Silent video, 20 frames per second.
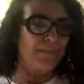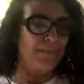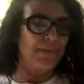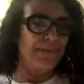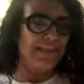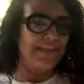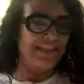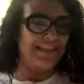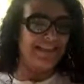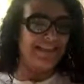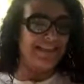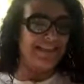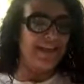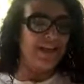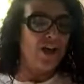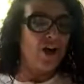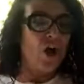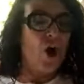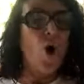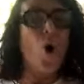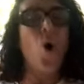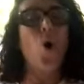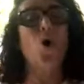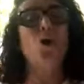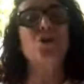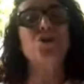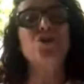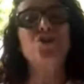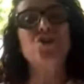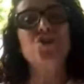please,
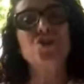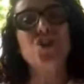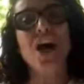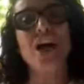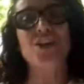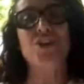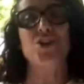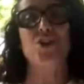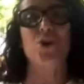or judge